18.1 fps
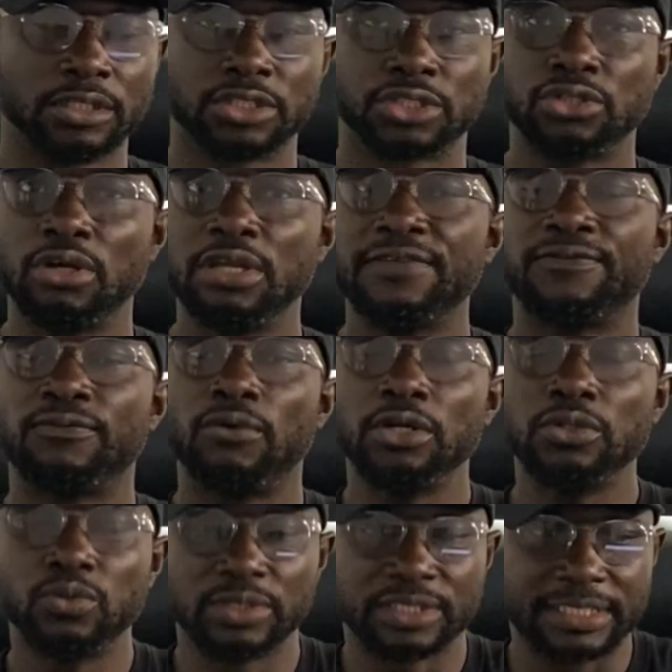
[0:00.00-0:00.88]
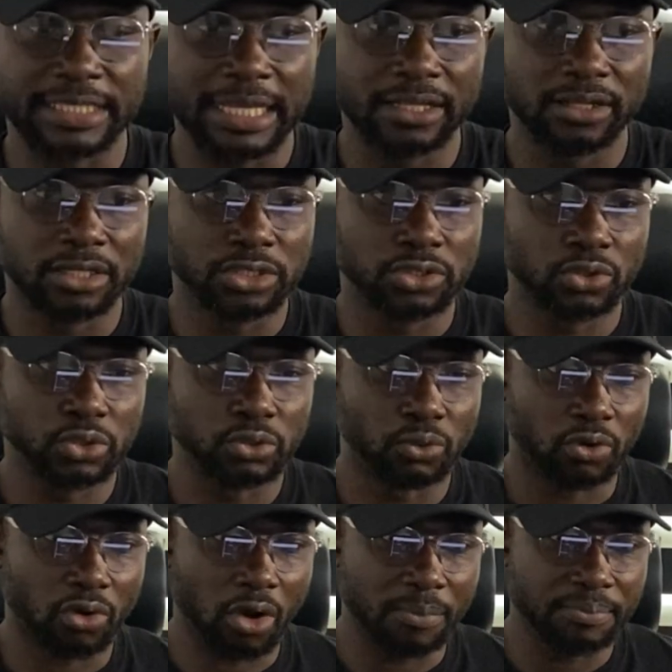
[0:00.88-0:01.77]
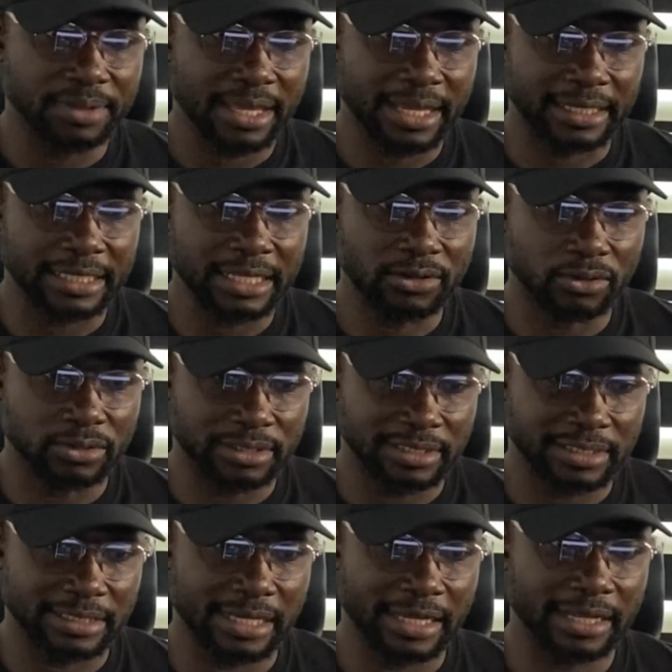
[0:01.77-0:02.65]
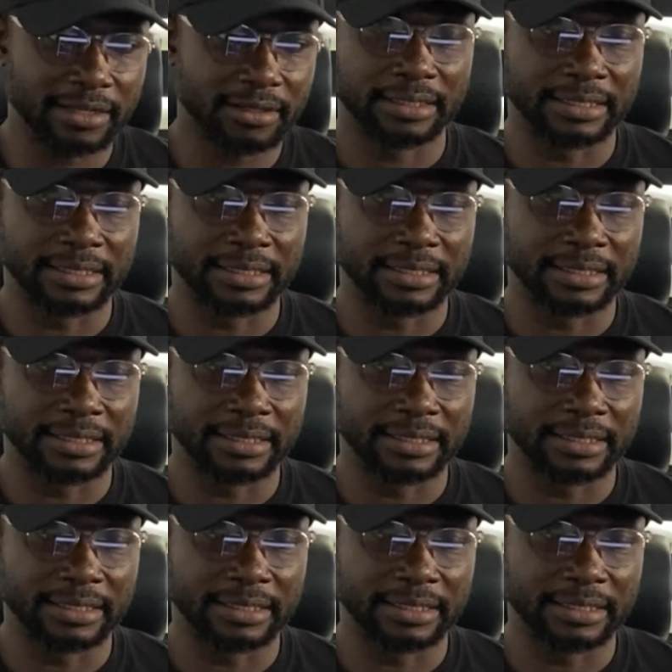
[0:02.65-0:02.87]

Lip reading: So if you want to sell also, you come here, click on sell,